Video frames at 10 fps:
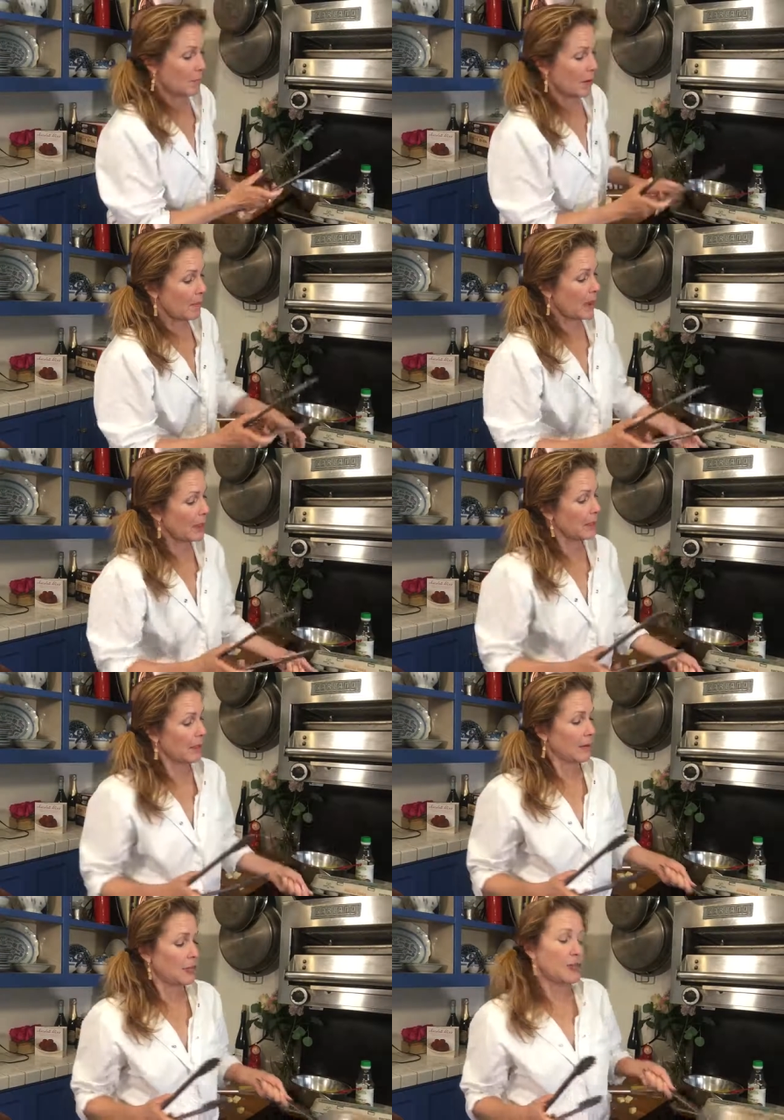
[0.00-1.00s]
My bacon
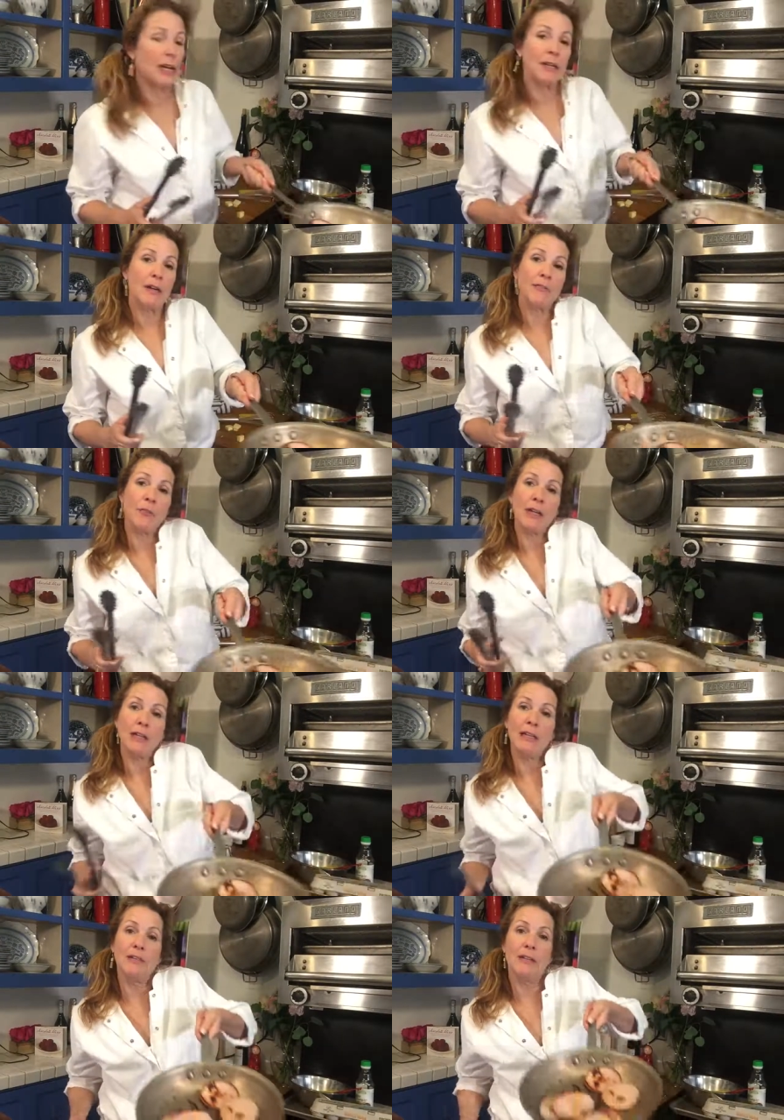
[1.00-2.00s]
is done enough. We're going
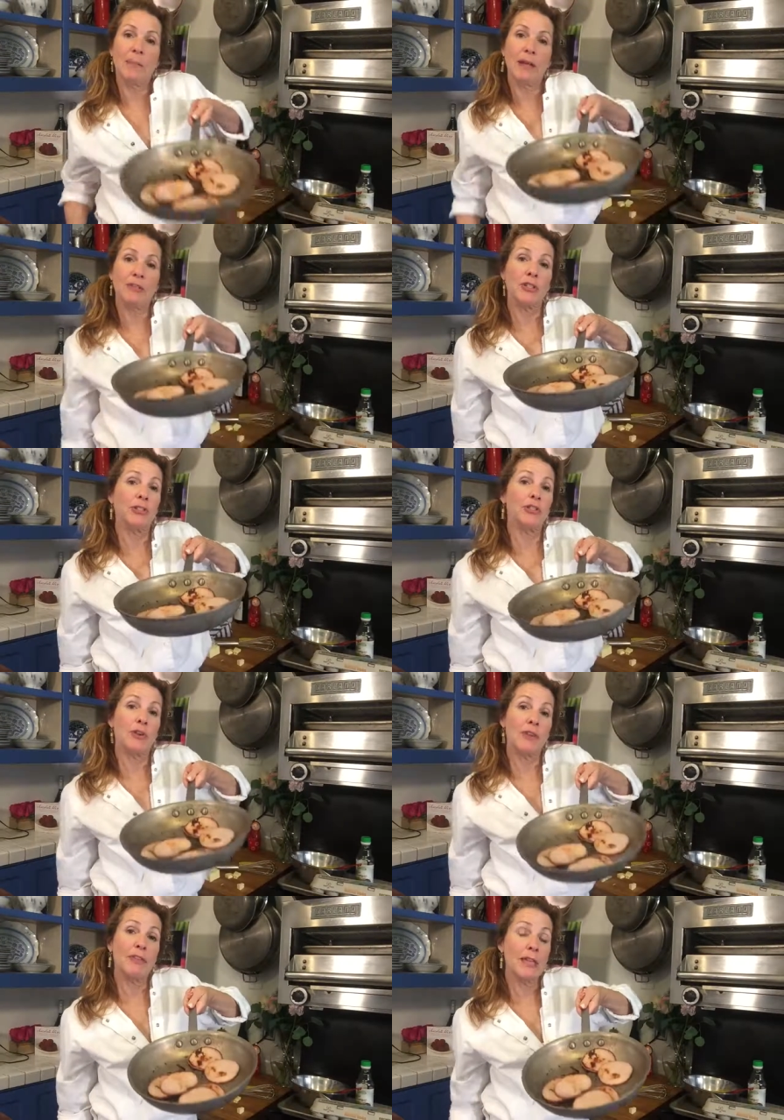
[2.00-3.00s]
to leave it in the pan and
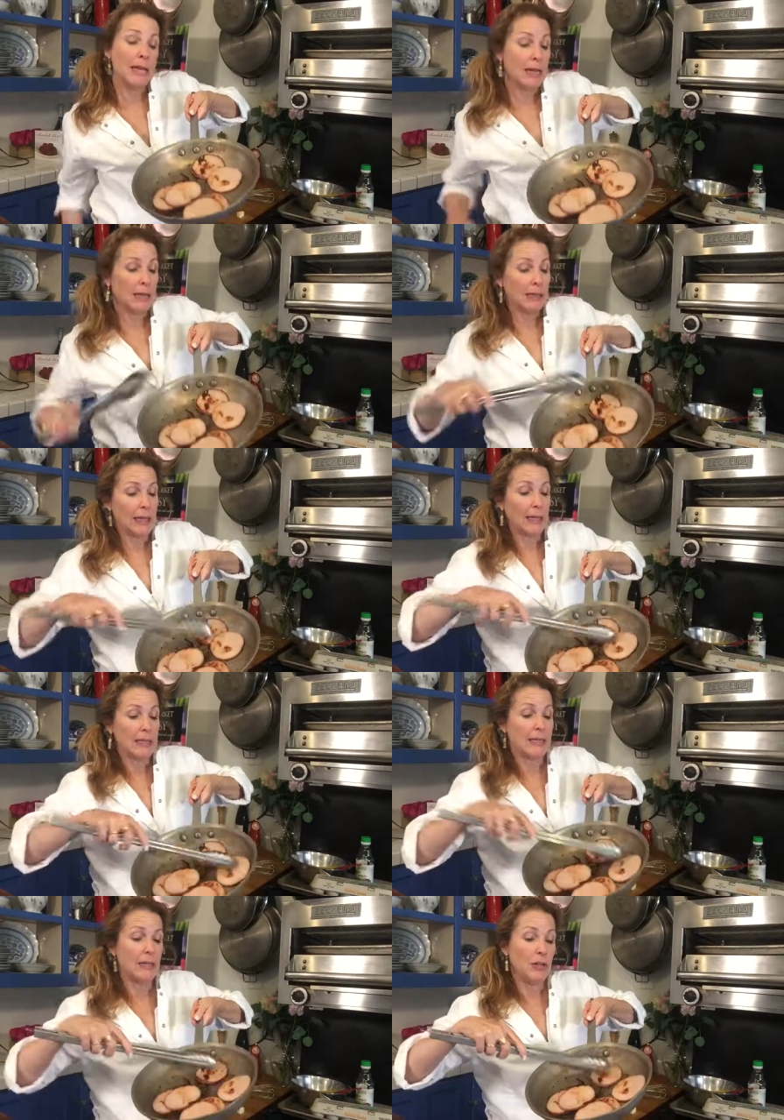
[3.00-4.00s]
turn off the heat and let it
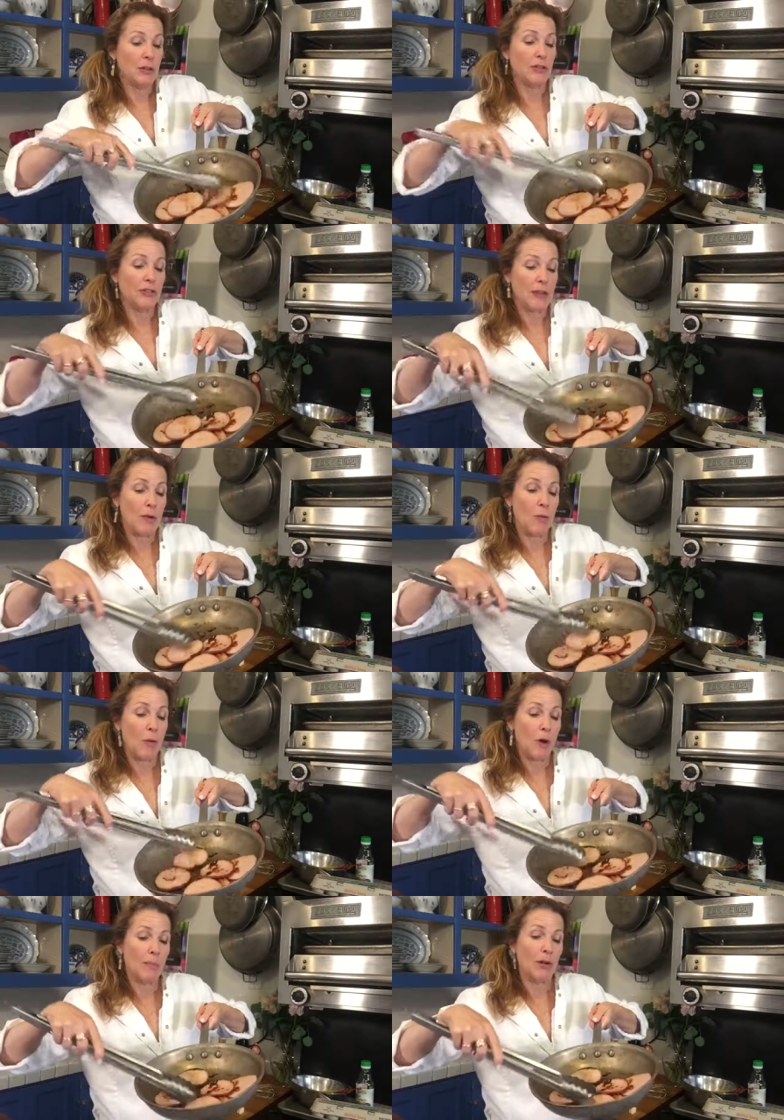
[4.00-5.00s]
continue to stay
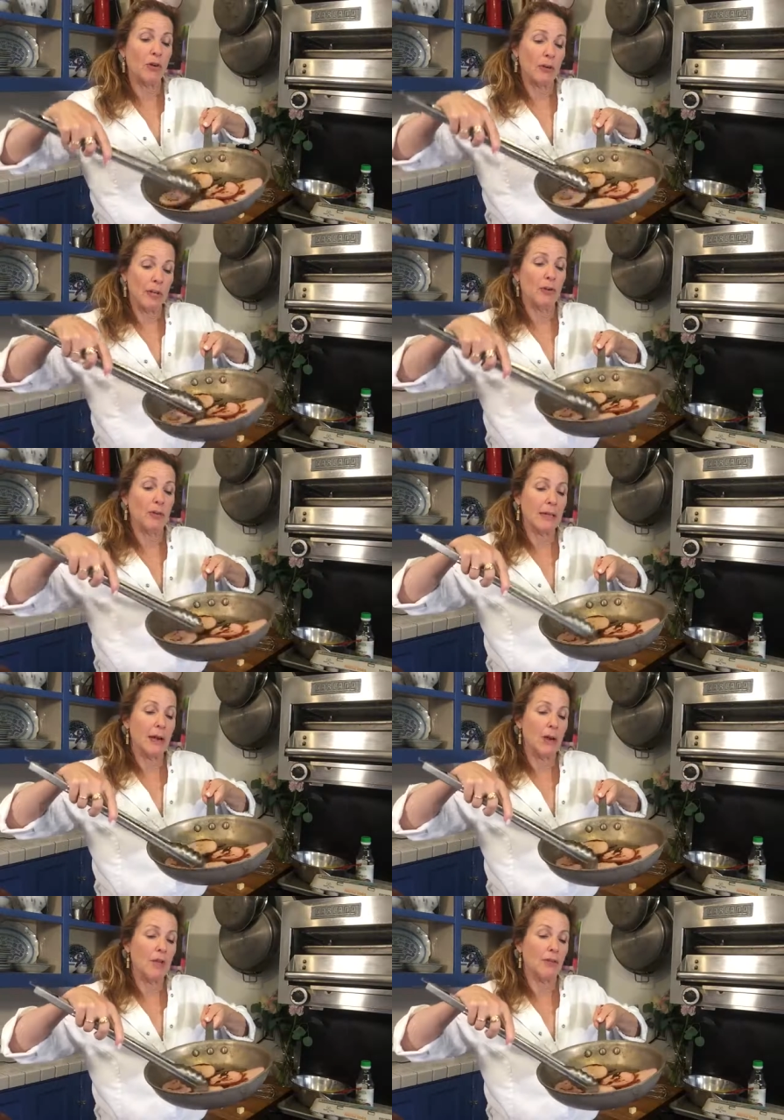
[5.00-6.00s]
warm. It'll
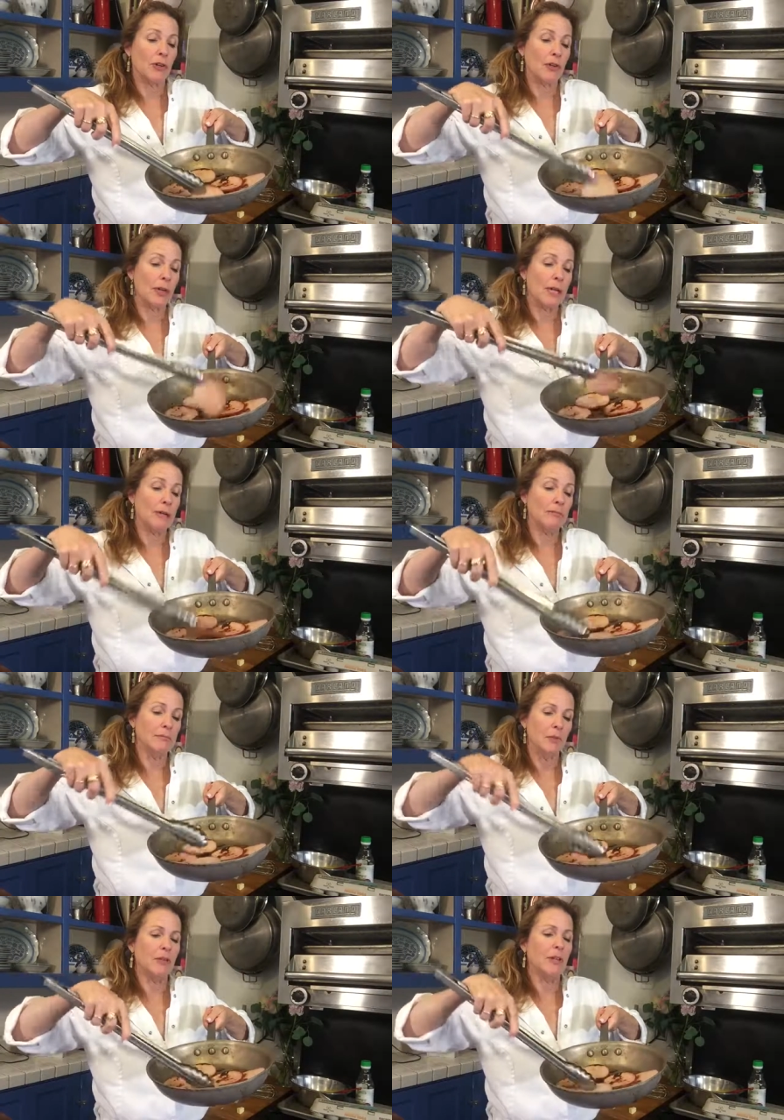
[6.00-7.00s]
carry over cooking.
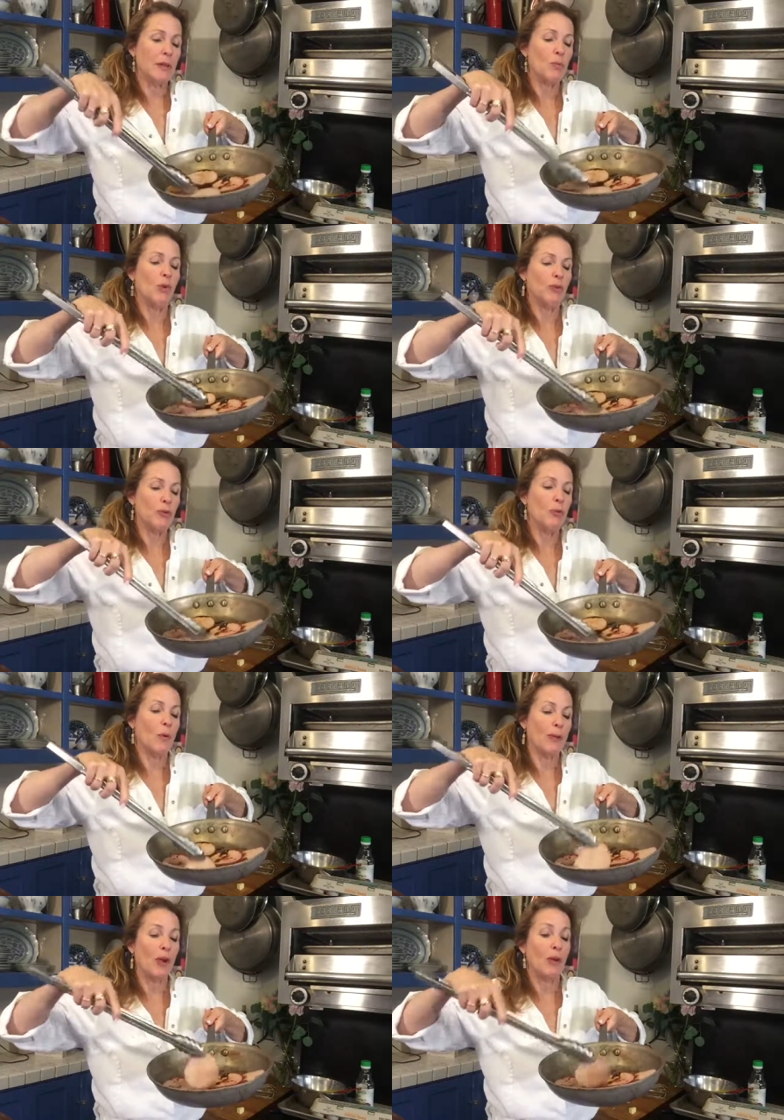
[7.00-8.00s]
It will do
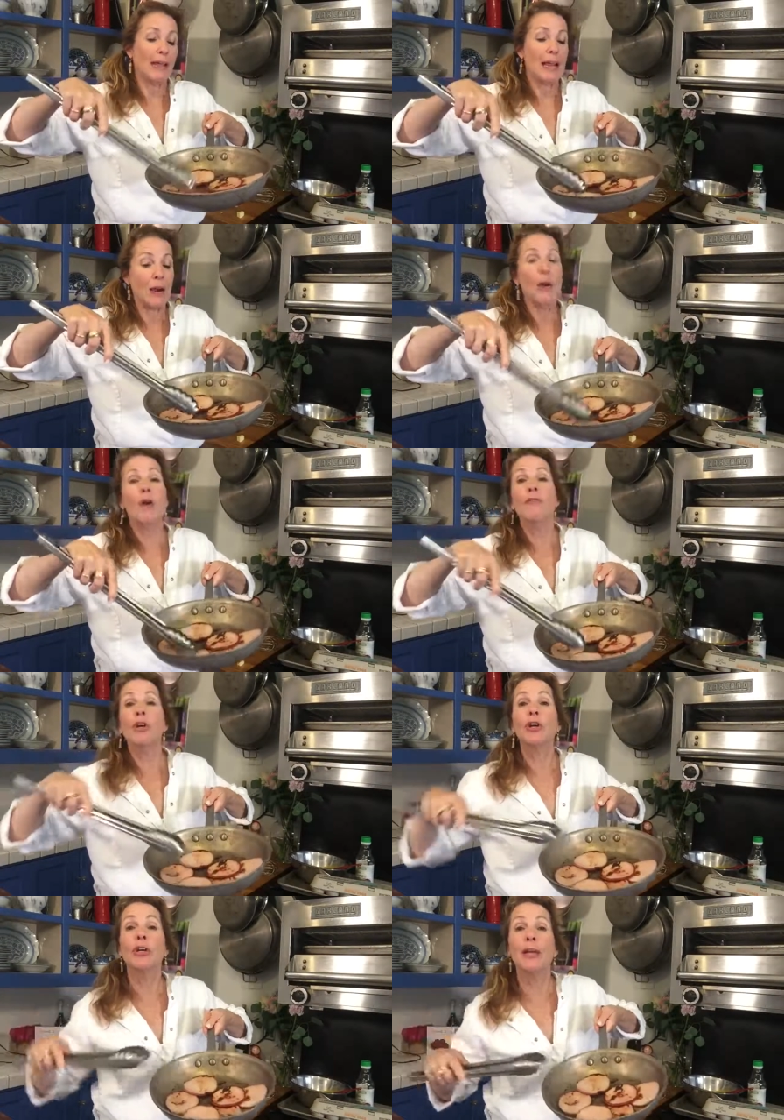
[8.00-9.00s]
what we call
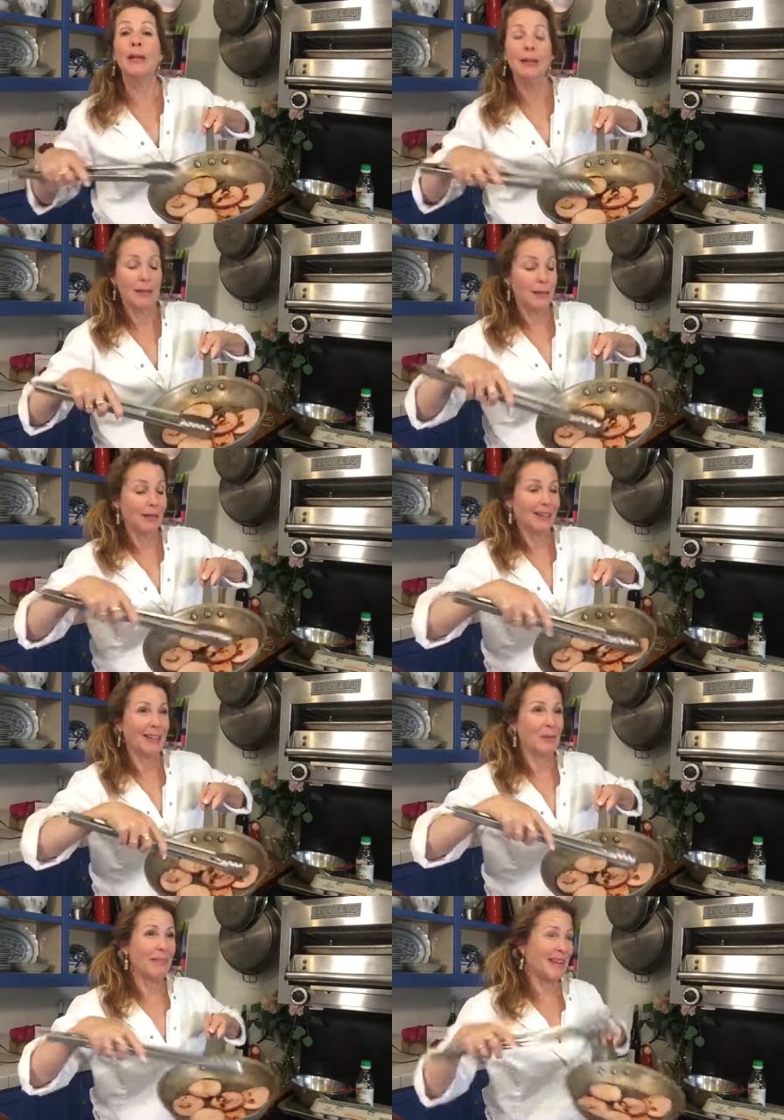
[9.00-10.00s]
carryover cooking a
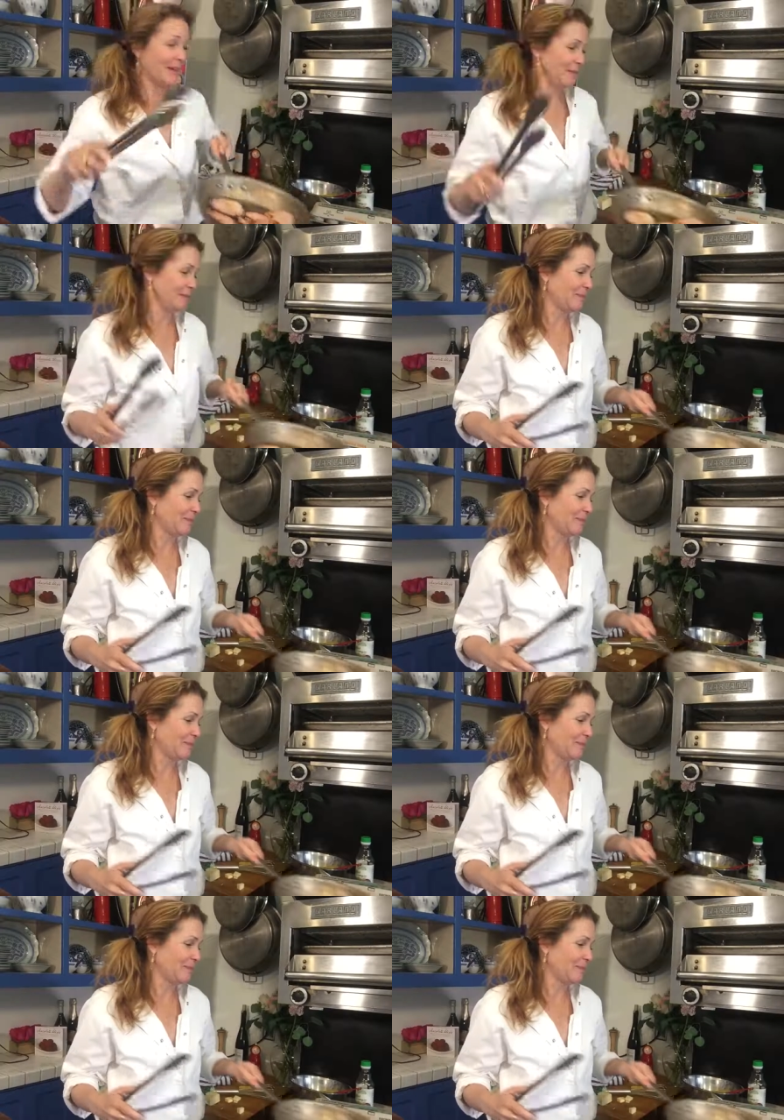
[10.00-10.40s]
little bit.